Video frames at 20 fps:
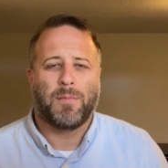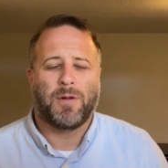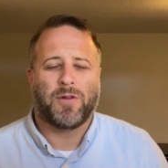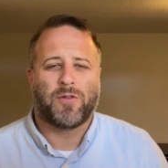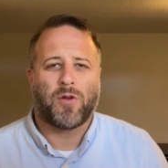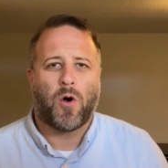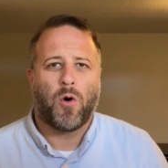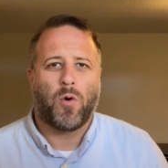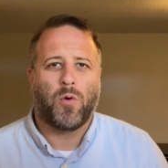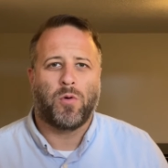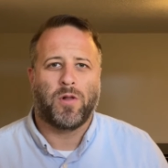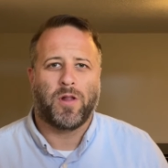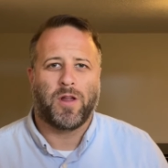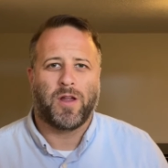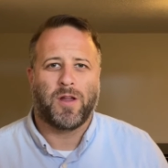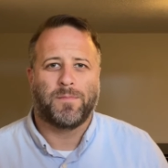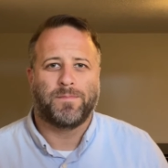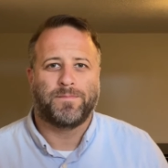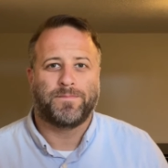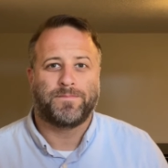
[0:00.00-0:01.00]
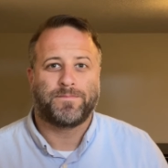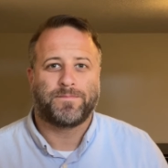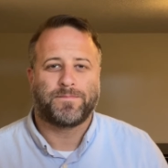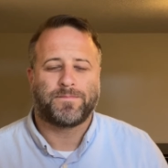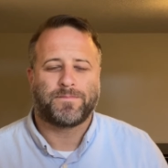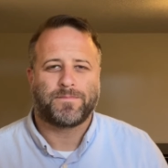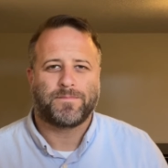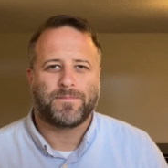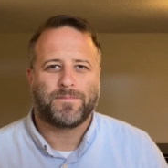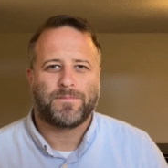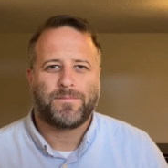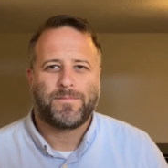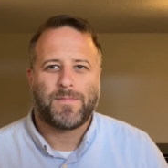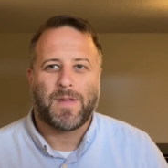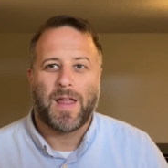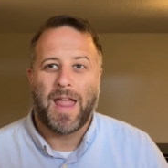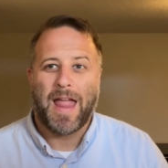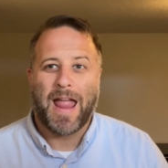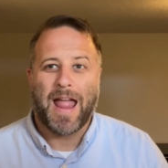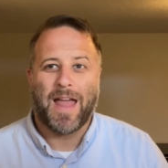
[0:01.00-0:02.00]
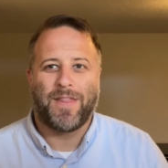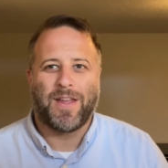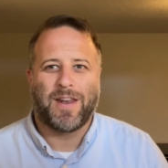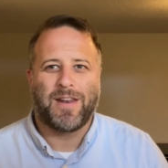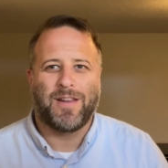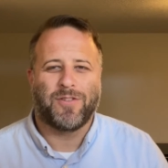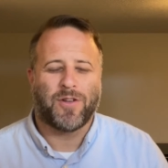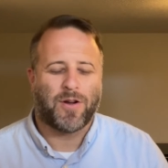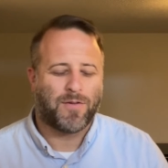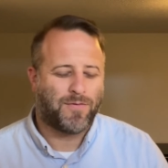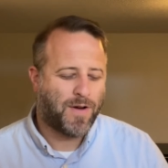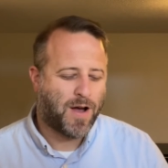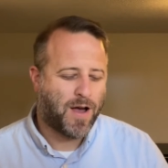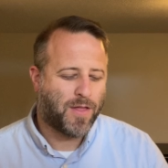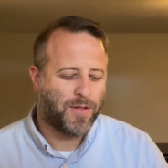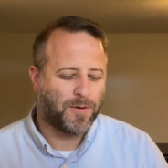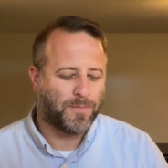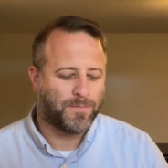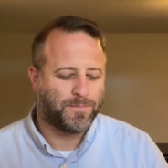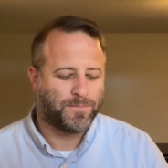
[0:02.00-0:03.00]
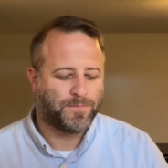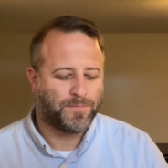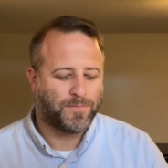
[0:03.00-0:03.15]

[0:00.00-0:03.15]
is holy and that he's our Father,